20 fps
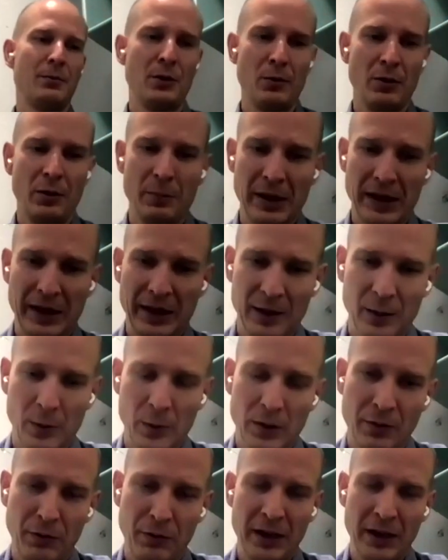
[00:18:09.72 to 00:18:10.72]
probably made
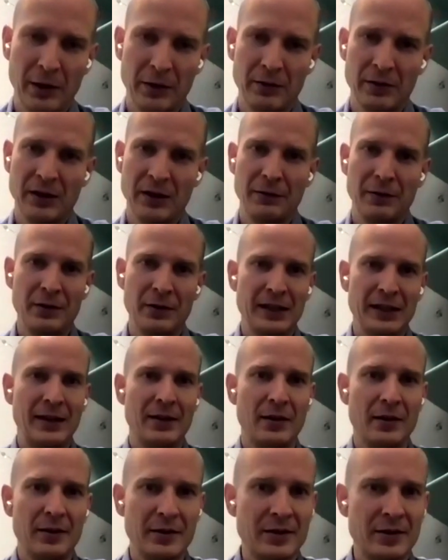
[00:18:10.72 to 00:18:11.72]
with three hundred different
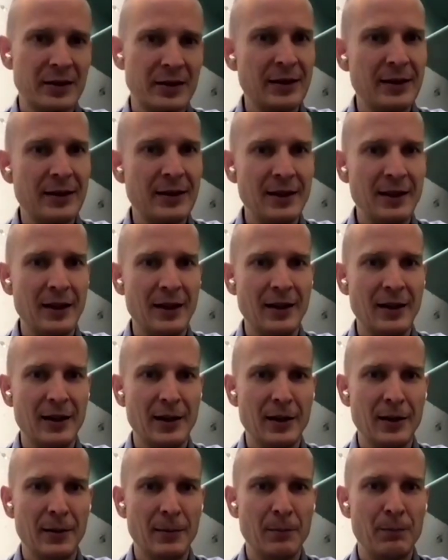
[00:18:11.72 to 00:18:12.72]
errors.
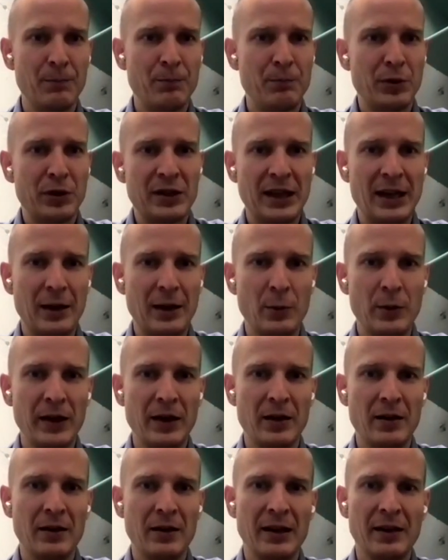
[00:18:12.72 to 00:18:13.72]
Um, but now
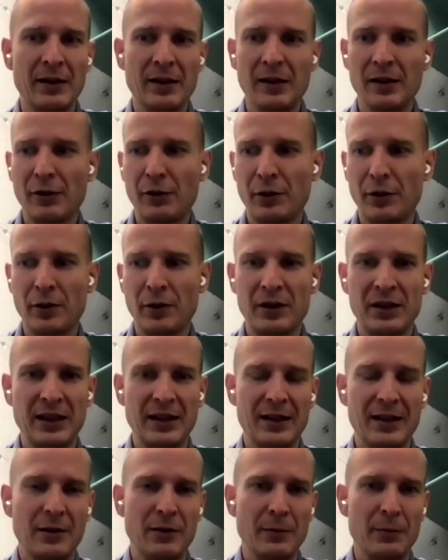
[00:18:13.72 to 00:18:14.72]
we are in the third
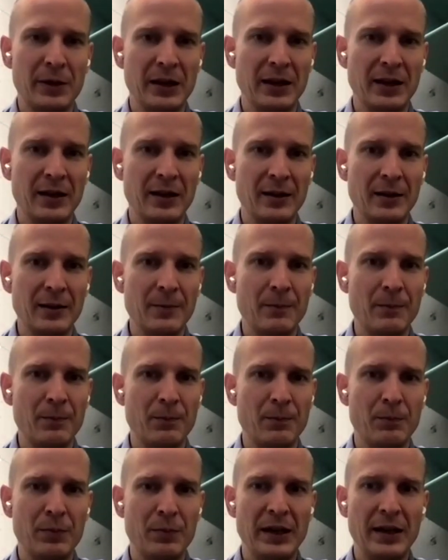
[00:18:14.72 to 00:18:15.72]
year of being
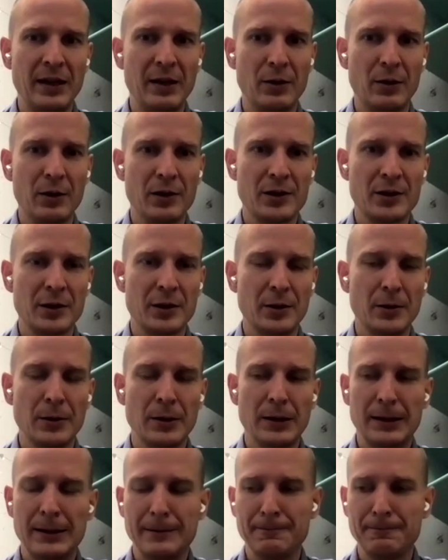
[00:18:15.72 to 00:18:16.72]
being also
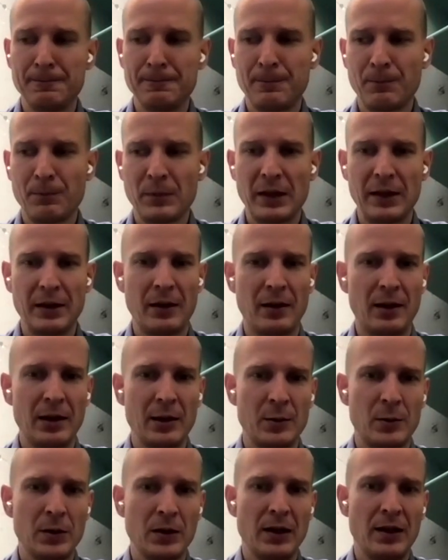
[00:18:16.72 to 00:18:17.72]
um, an
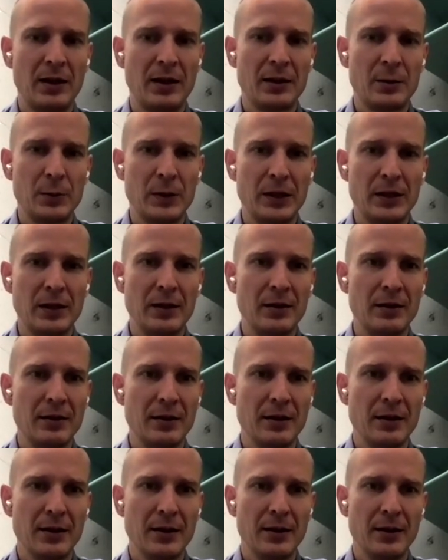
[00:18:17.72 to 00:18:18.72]
hard, hardware,
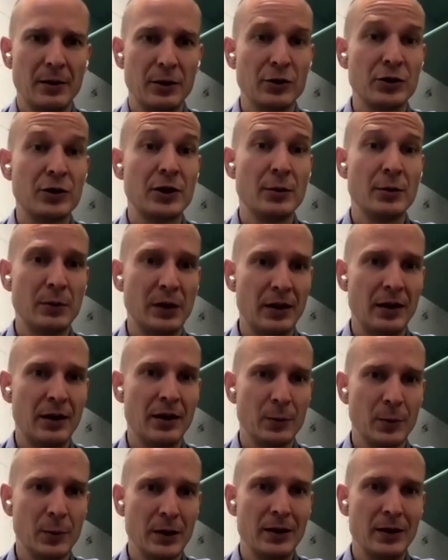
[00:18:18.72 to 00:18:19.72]
uh, consumer
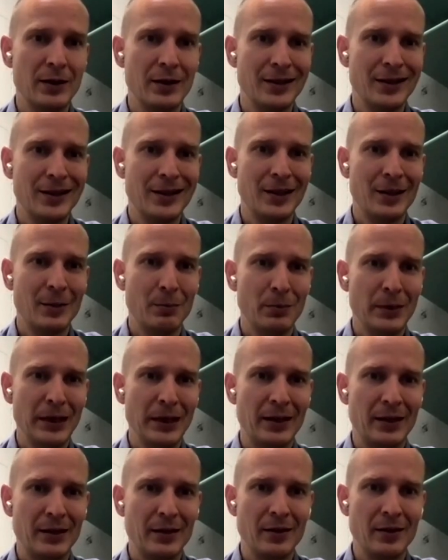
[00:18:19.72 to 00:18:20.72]
hardware
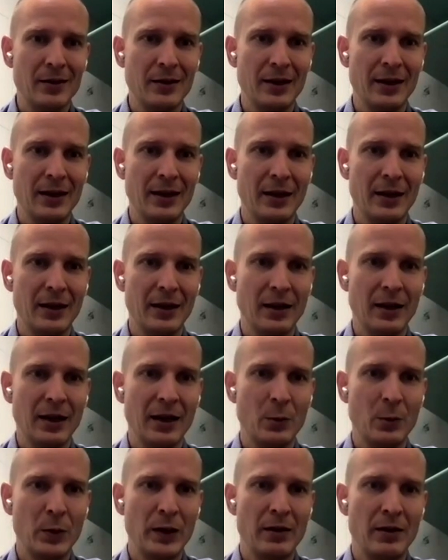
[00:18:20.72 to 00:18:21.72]
maker. And,
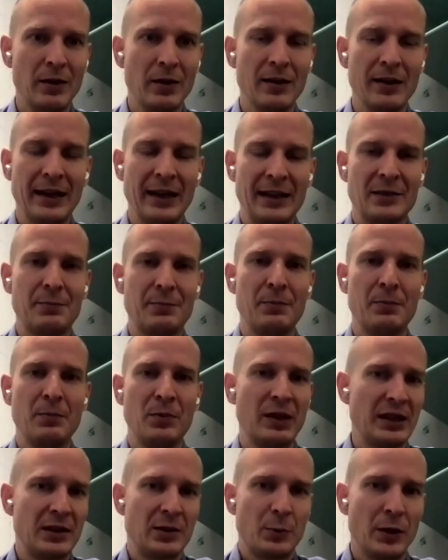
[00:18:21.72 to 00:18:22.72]
and we are ex
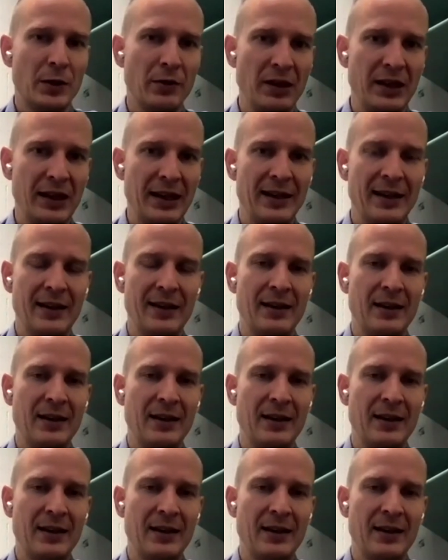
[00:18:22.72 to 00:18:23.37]
that's one of the